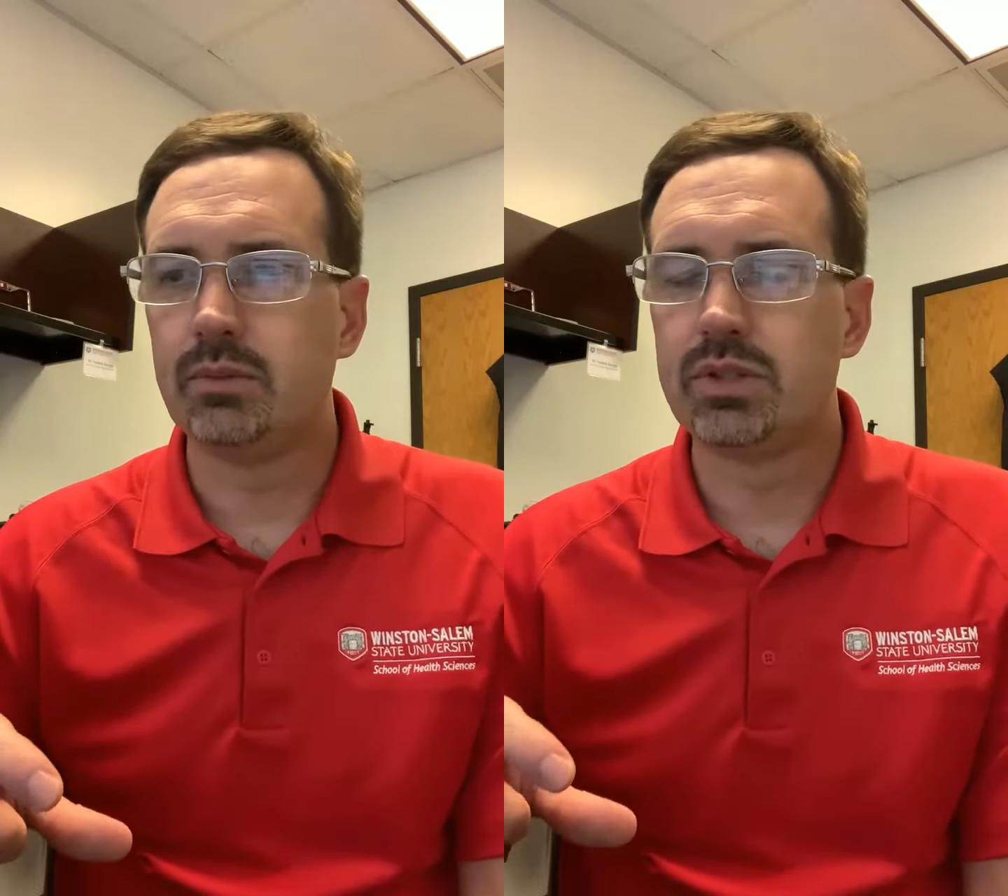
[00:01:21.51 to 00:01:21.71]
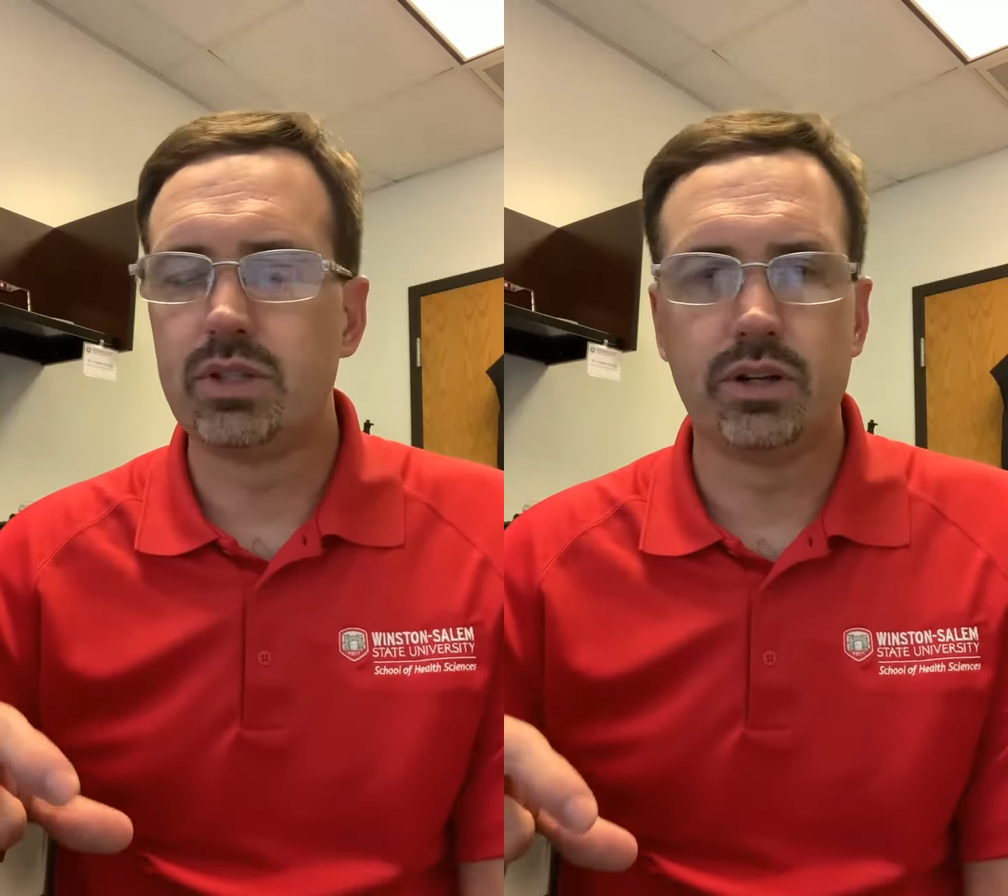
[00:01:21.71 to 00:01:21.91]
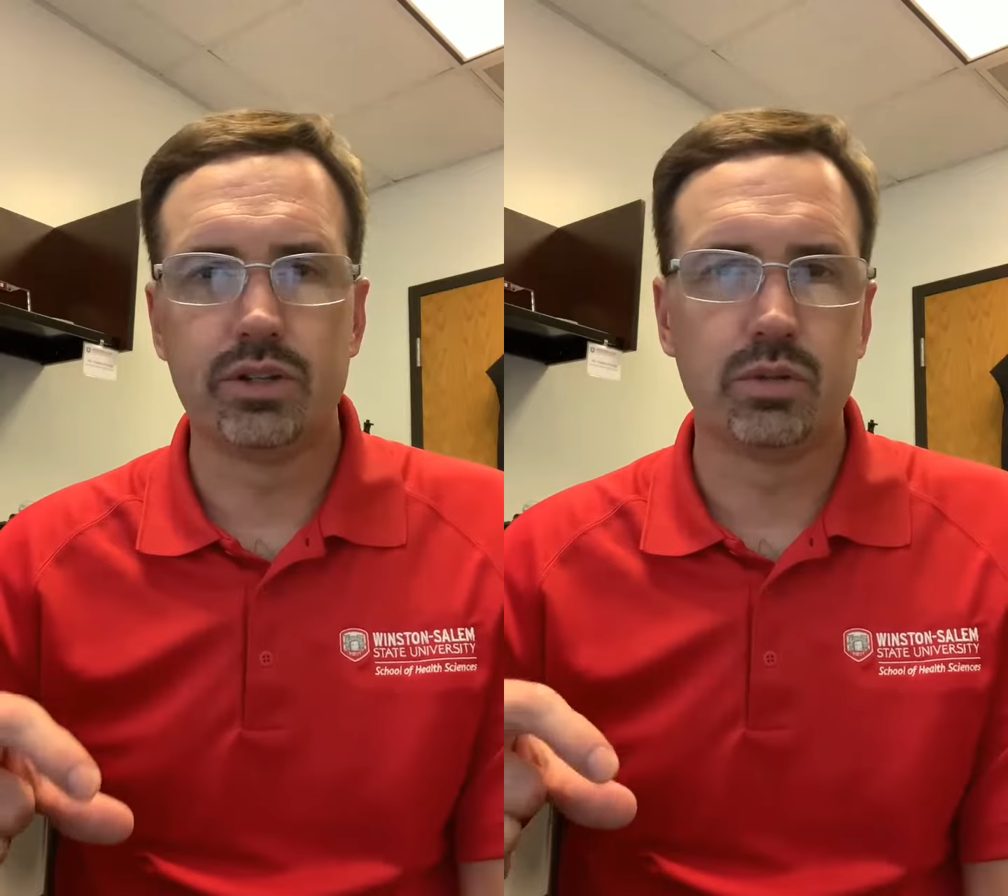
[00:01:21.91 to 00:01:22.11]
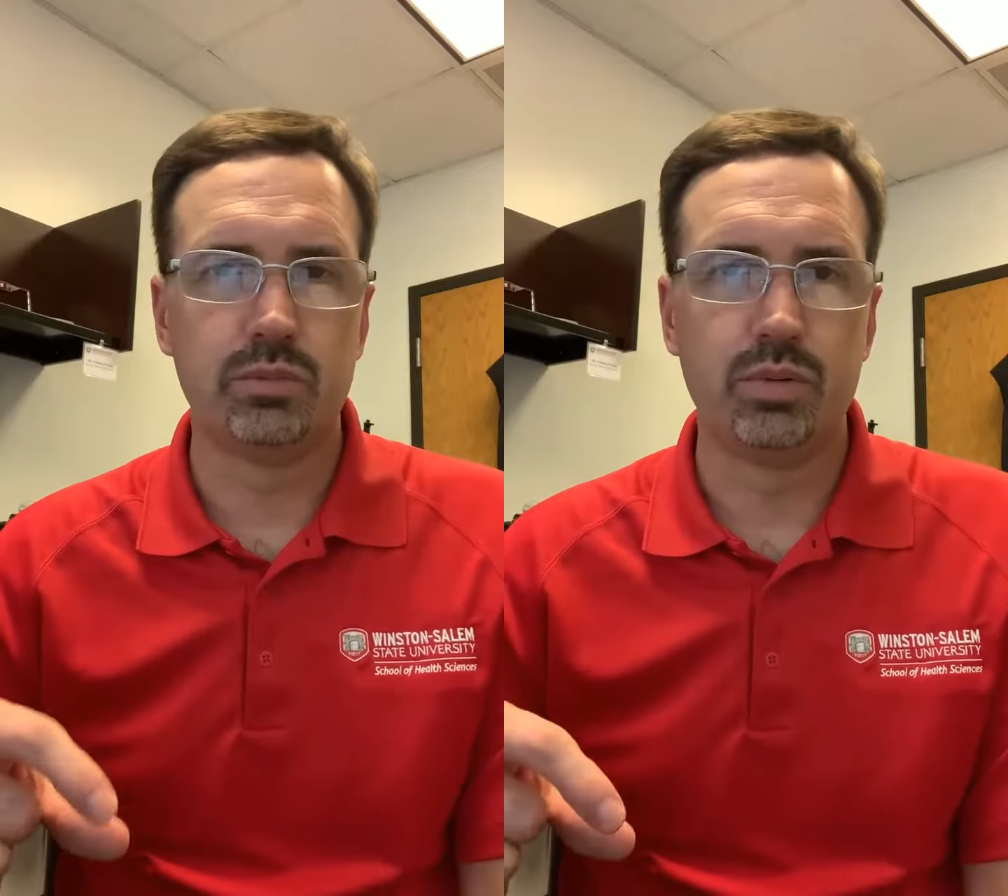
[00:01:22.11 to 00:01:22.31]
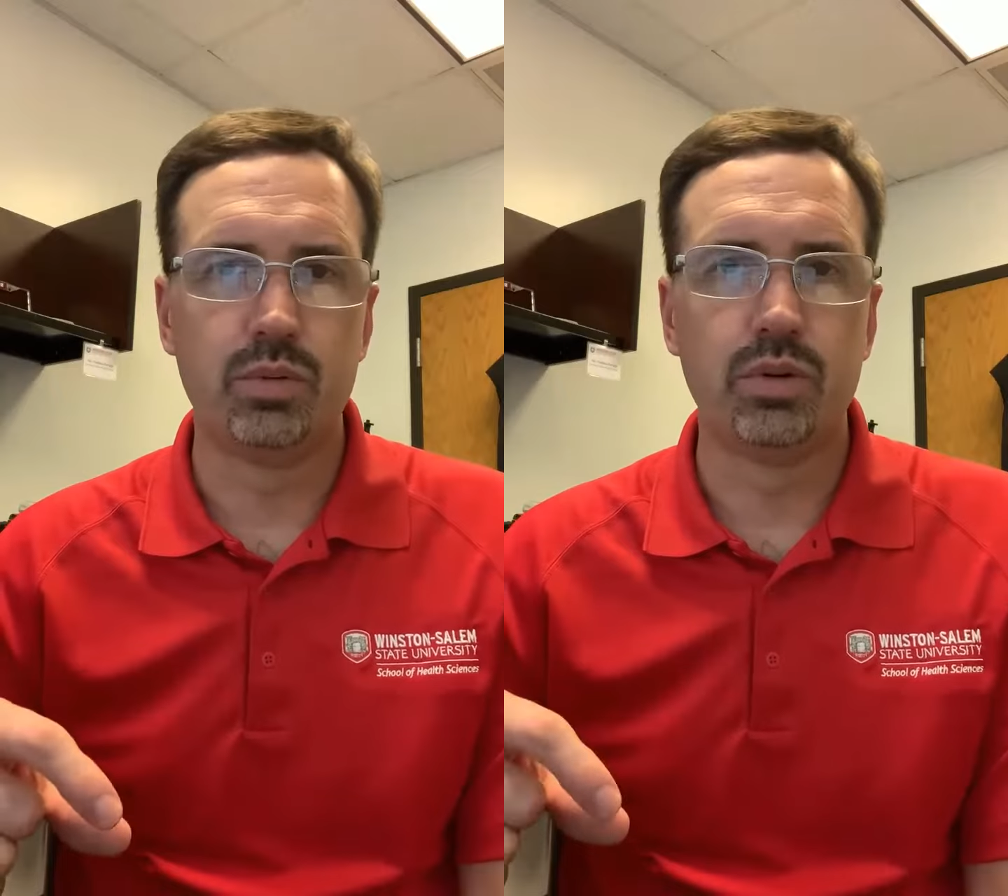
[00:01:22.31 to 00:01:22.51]
was there to
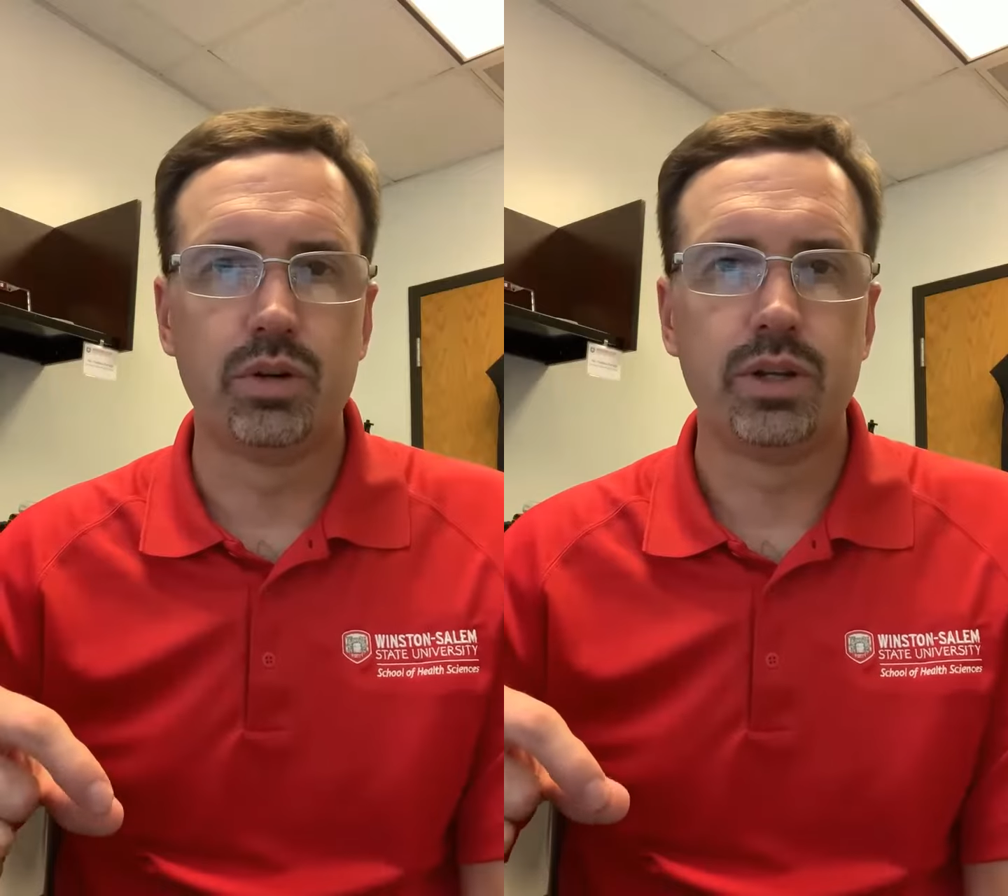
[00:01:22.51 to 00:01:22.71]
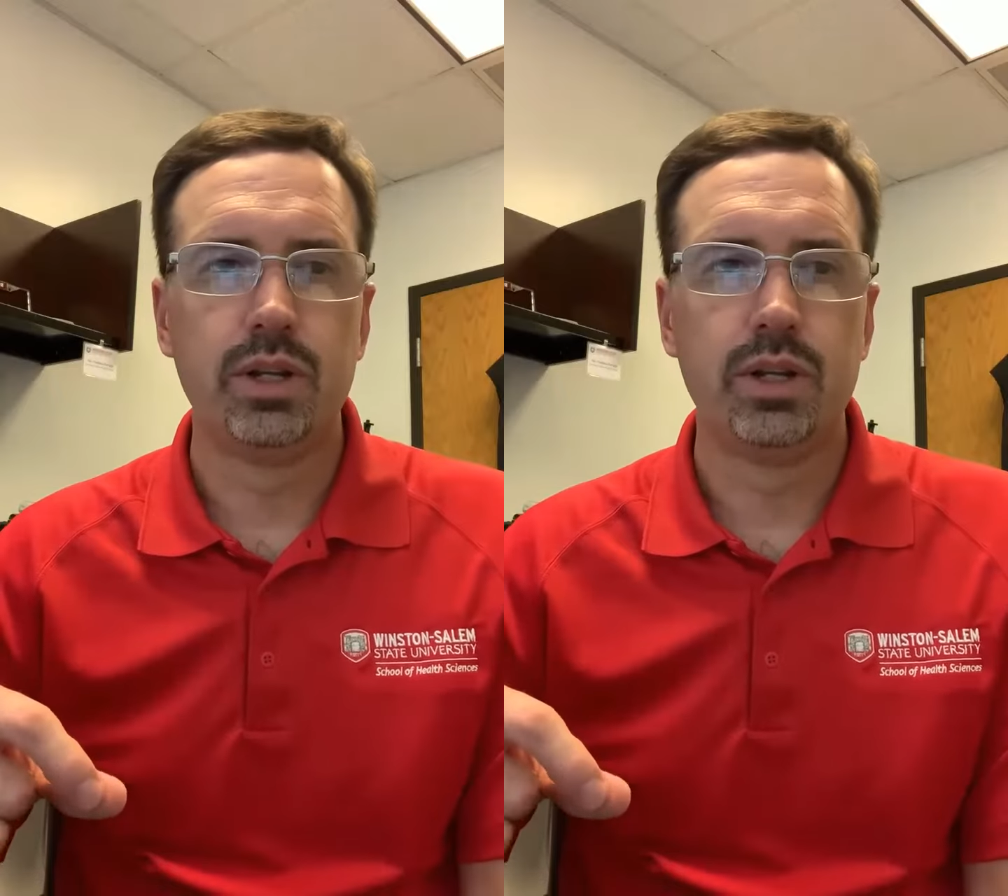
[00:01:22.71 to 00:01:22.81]
support